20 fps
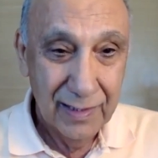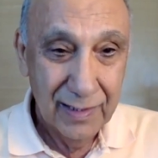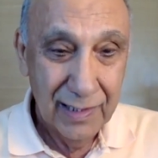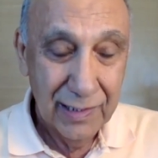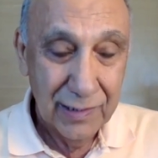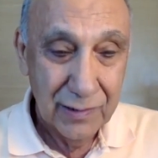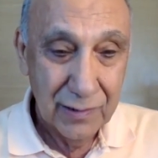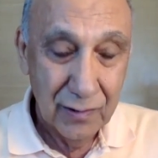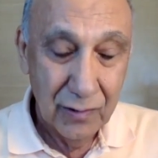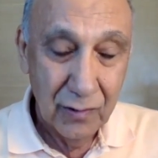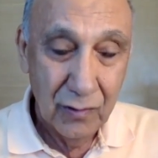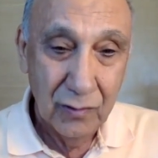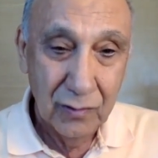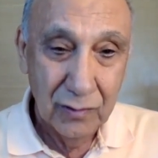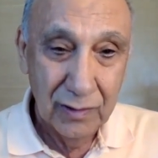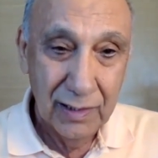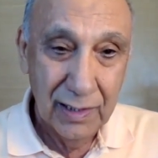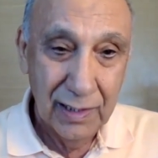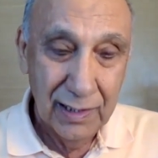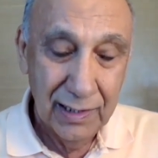as
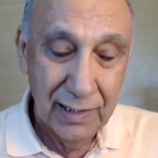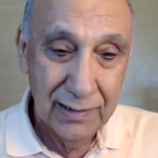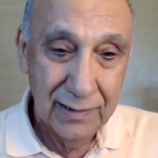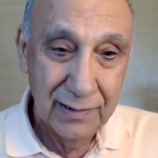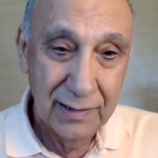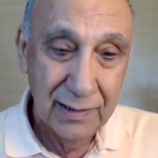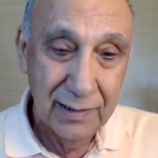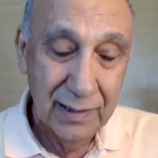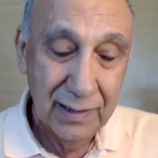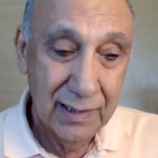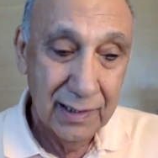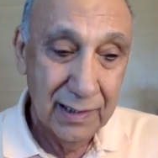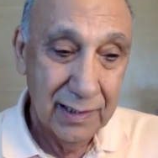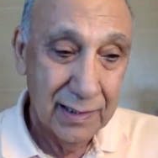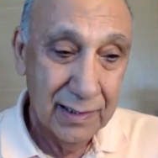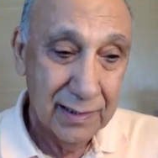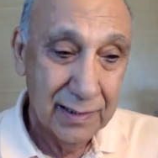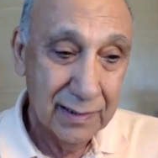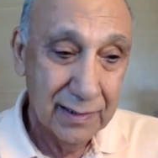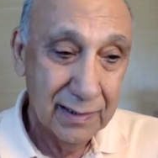long as they
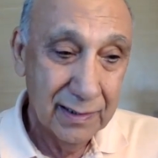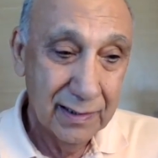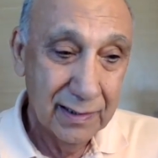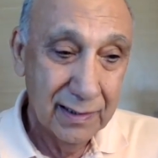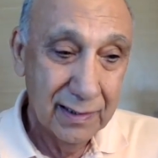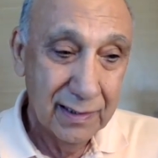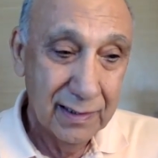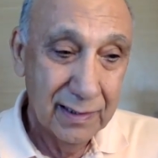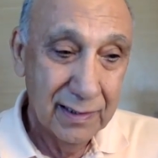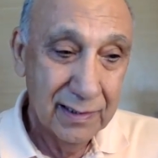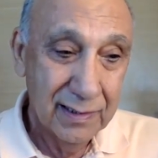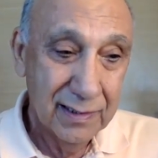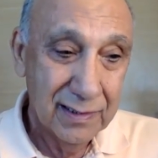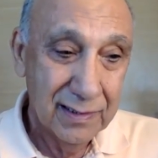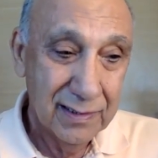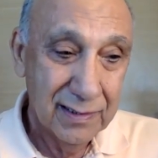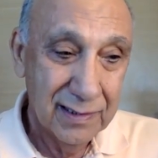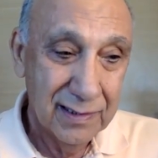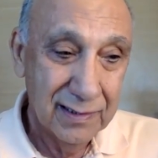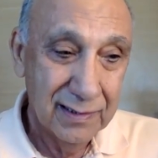are
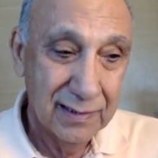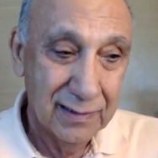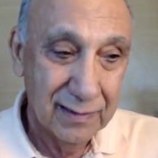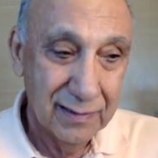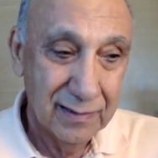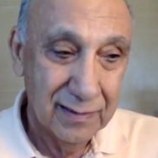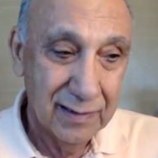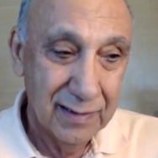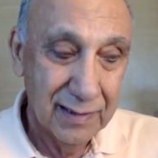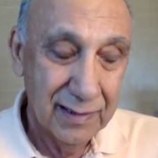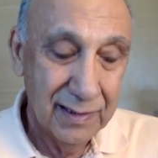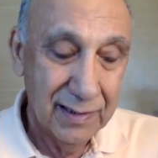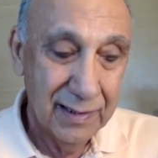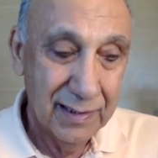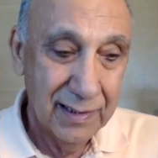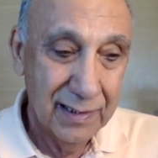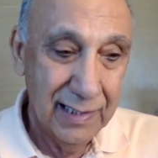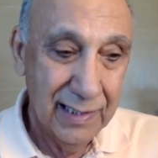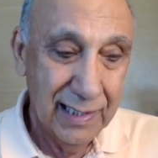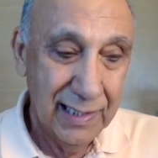still
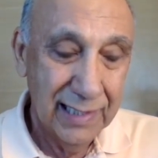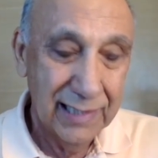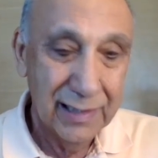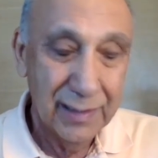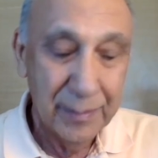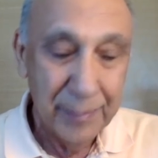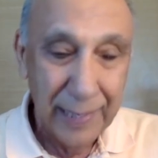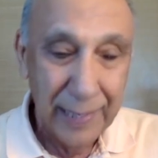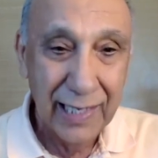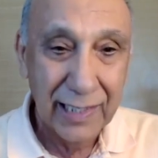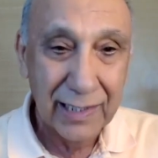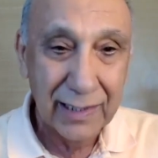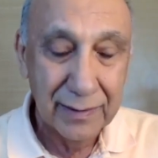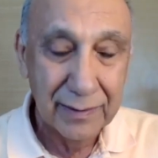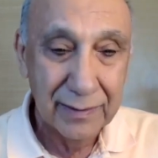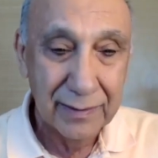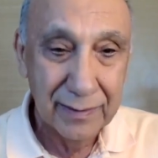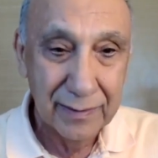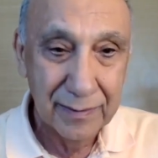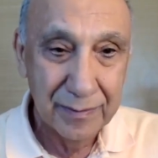held back
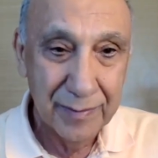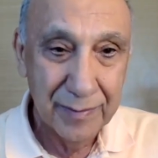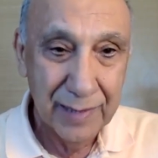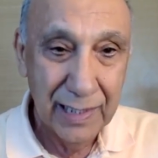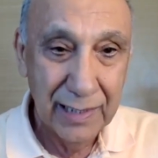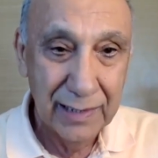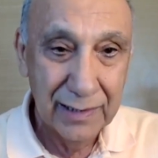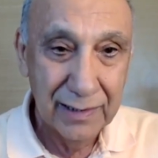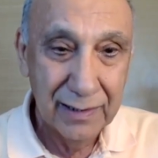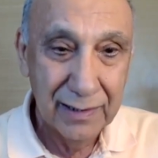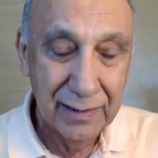by